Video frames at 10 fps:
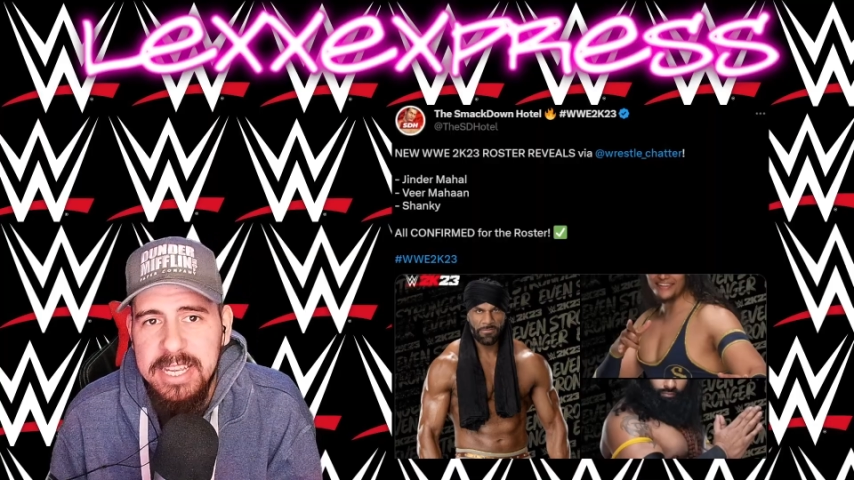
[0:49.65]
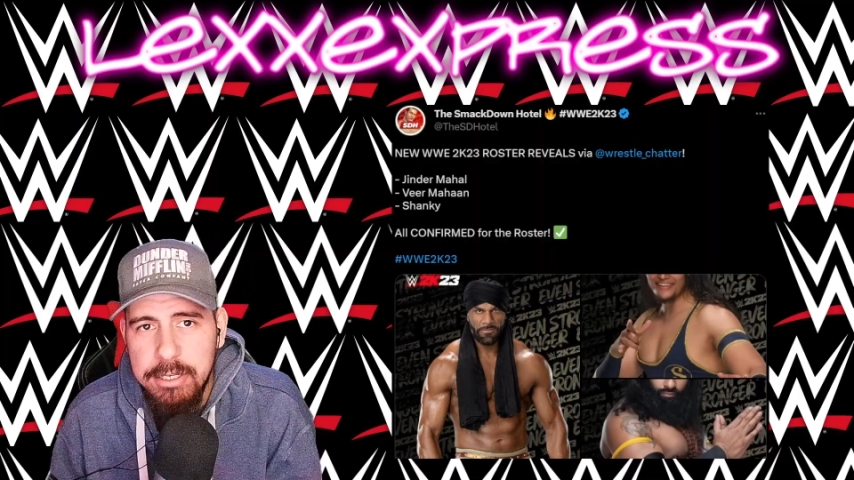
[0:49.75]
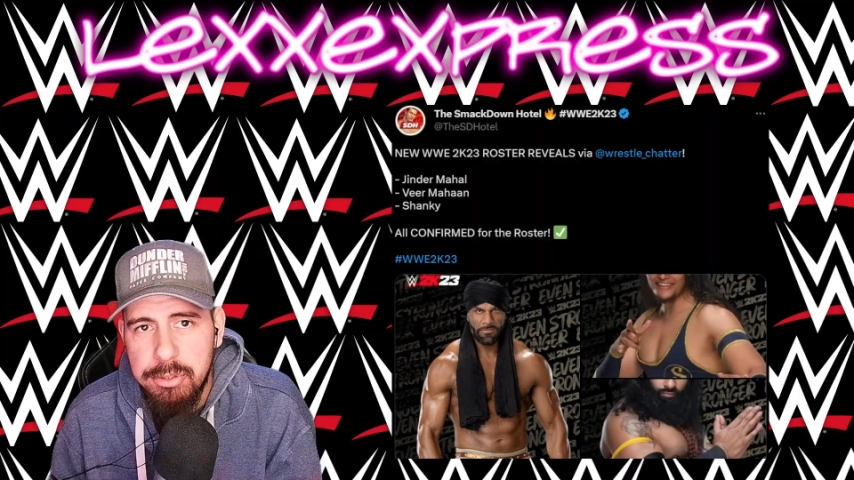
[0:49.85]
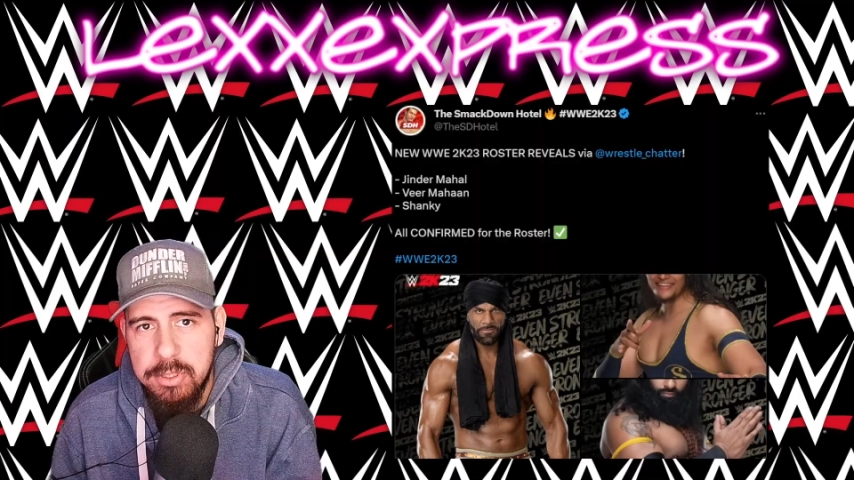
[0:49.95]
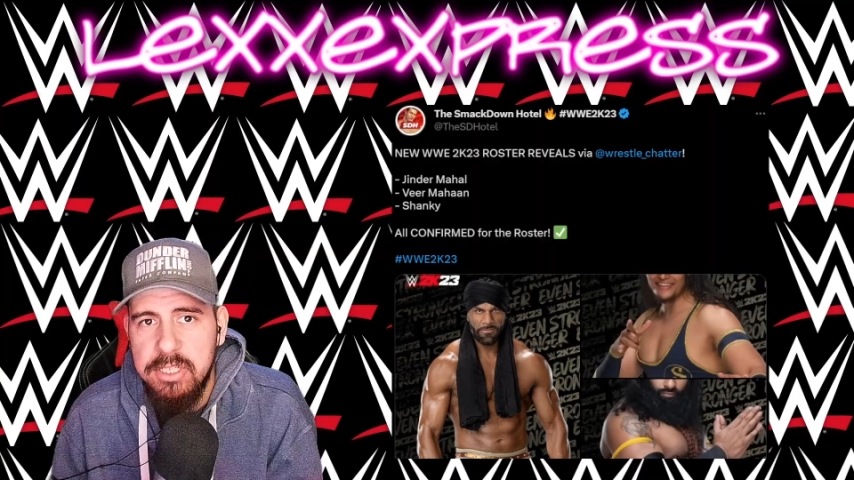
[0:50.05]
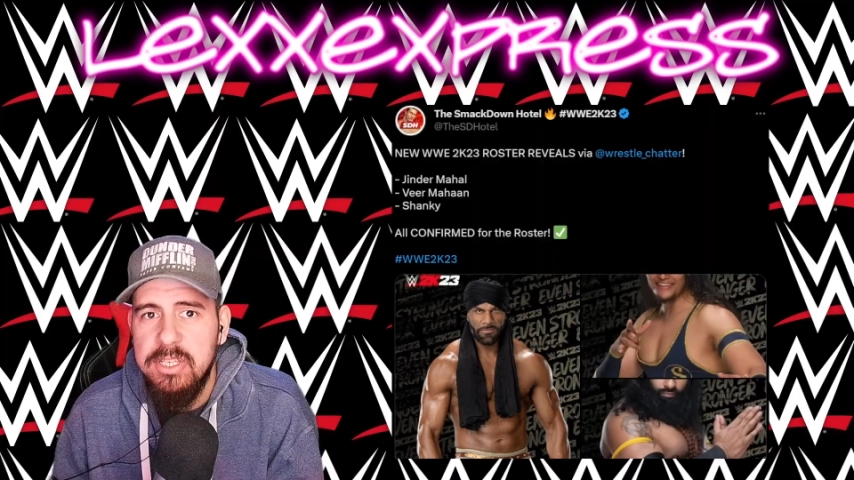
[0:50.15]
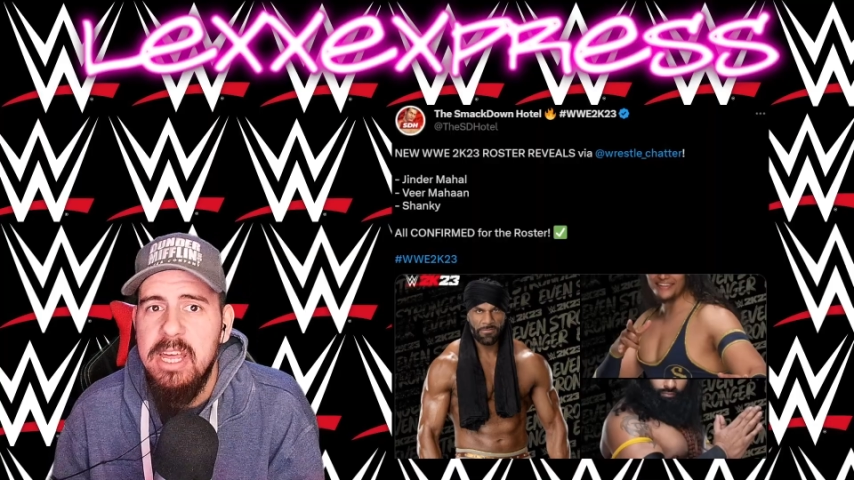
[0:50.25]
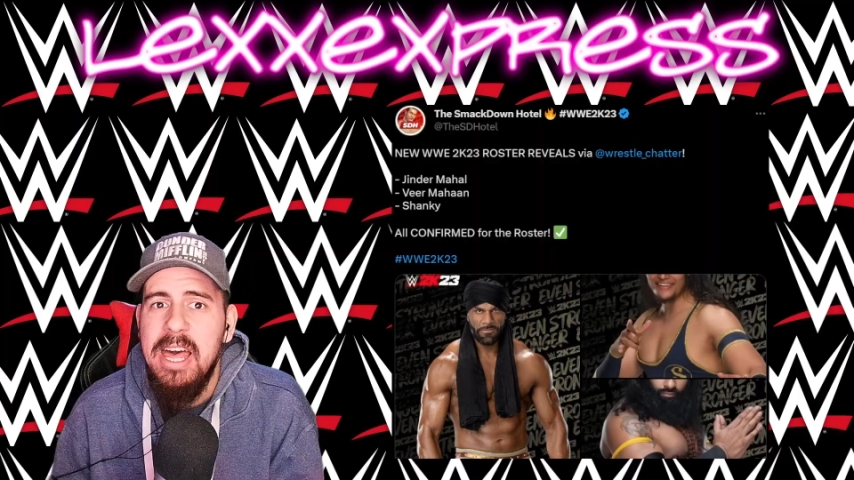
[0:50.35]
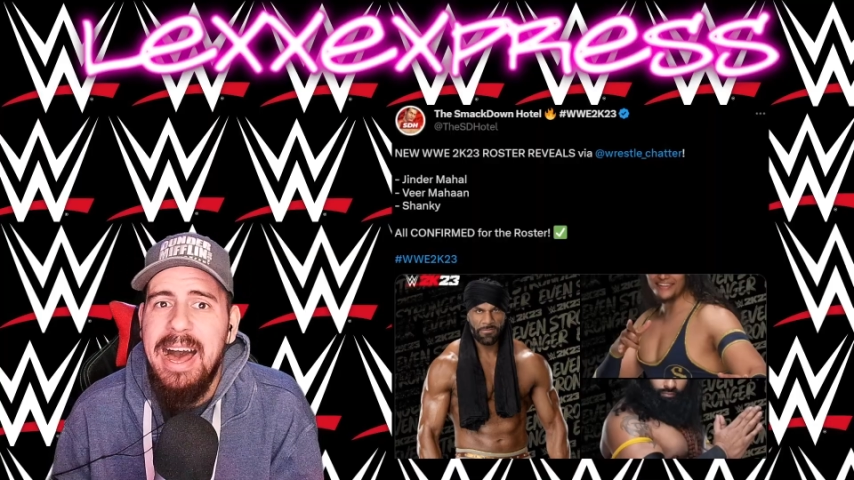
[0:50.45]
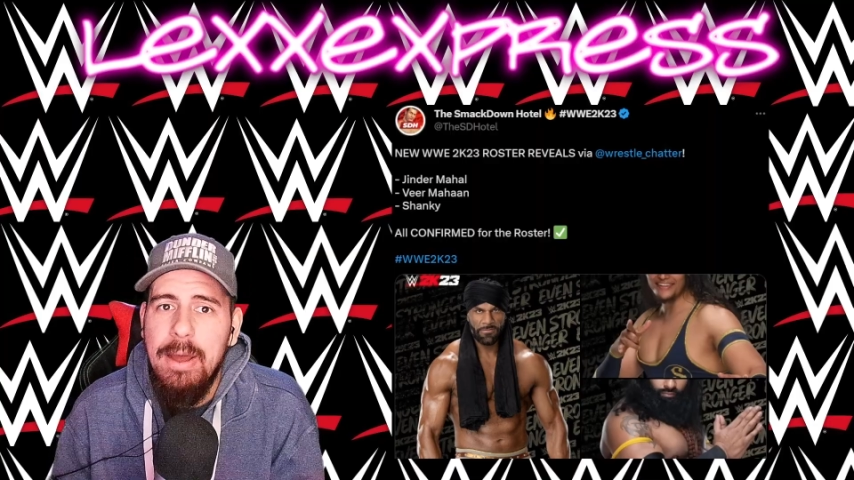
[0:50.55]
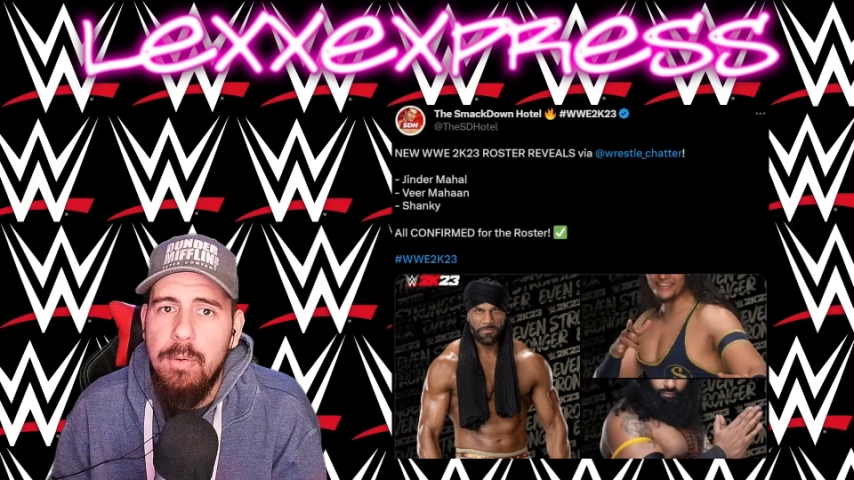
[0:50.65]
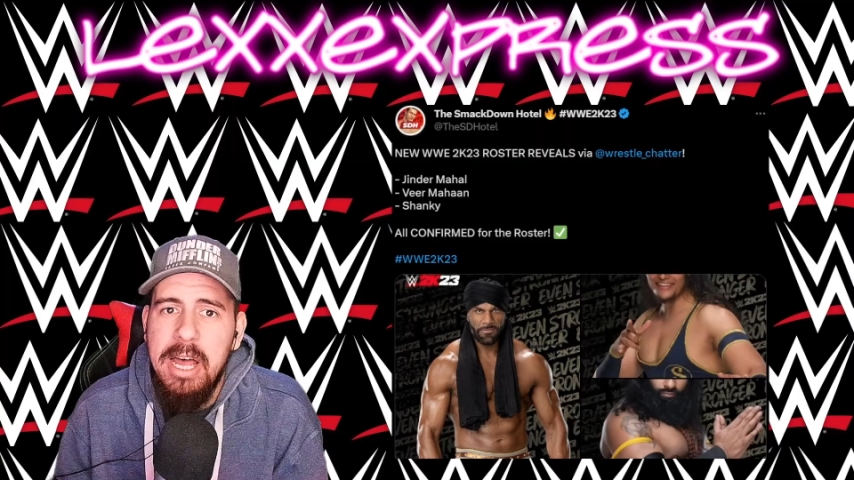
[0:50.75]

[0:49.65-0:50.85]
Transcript: entrance. I will